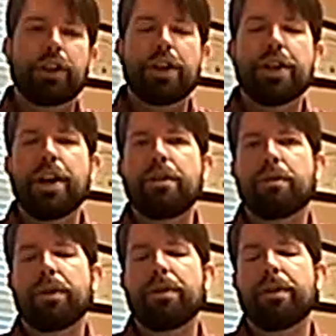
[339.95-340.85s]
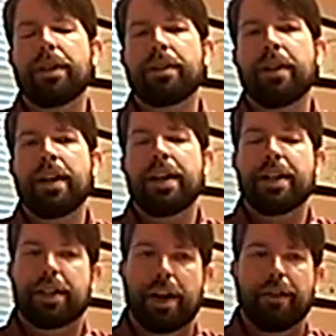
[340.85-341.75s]
So you go through the
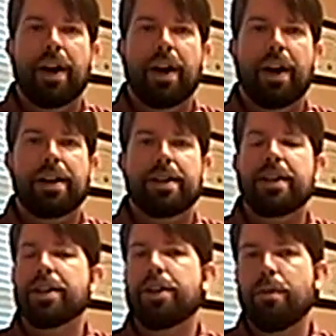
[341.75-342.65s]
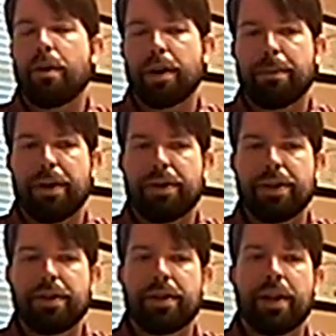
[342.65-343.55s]
discovery process, you do all your
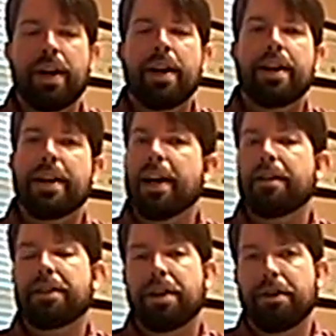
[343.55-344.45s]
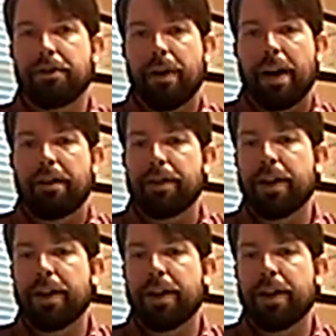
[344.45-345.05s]
motions, now let's go to trial.